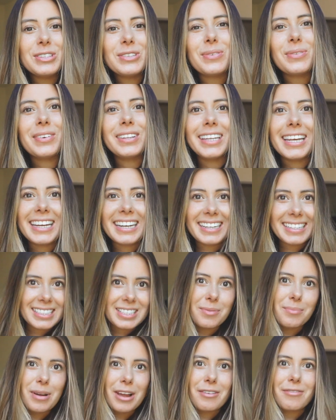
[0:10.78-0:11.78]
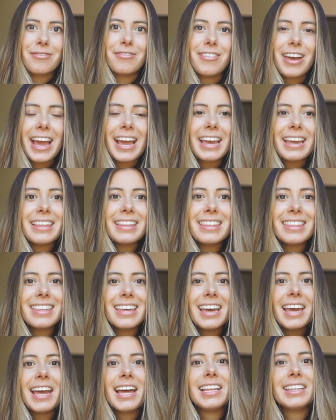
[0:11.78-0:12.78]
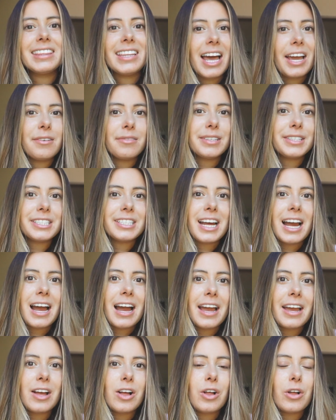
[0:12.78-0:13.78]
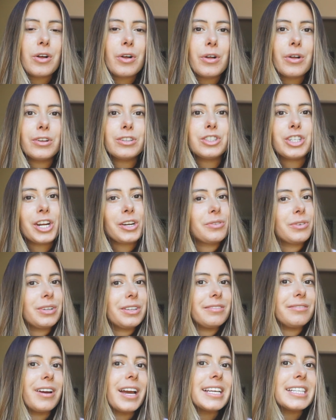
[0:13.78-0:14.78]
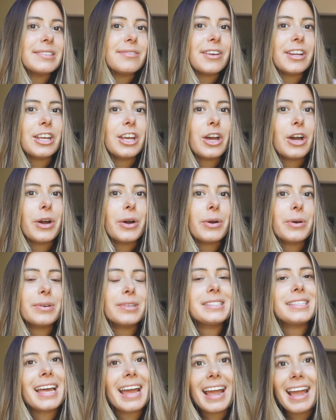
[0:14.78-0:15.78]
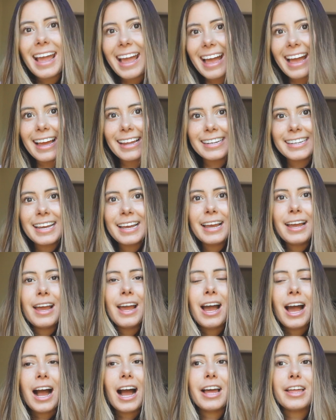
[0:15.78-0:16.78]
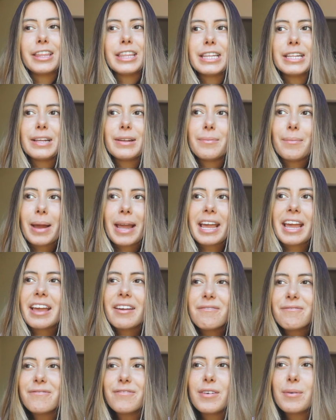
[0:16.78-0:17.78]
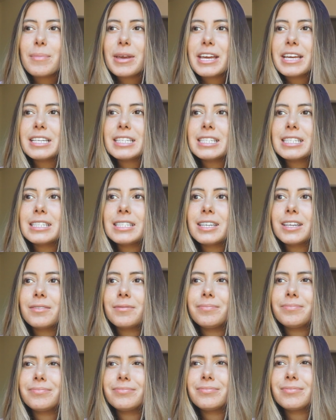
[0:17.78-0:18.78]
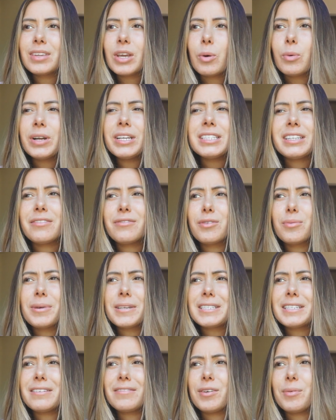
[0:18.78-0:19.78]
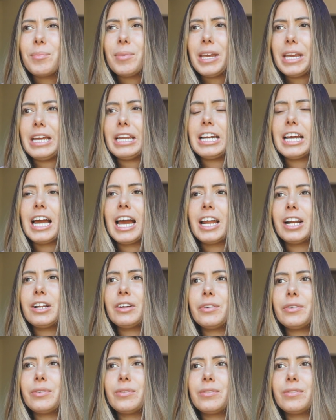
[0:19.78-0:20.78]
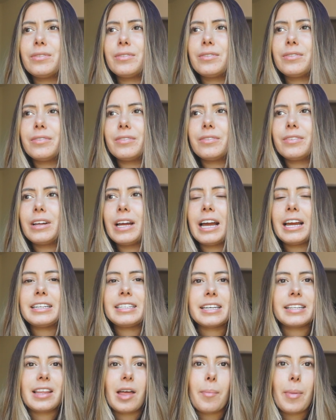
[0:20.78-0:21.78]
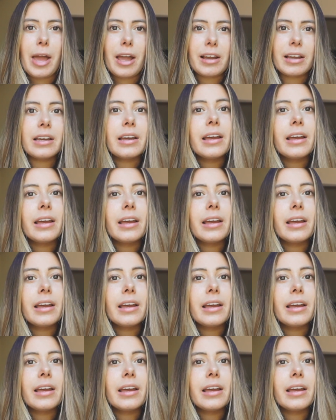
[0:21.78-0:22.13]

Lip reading: related to my faith, lifestyle, general advice videos, and my infamous, what does infamous even mean? I take that back.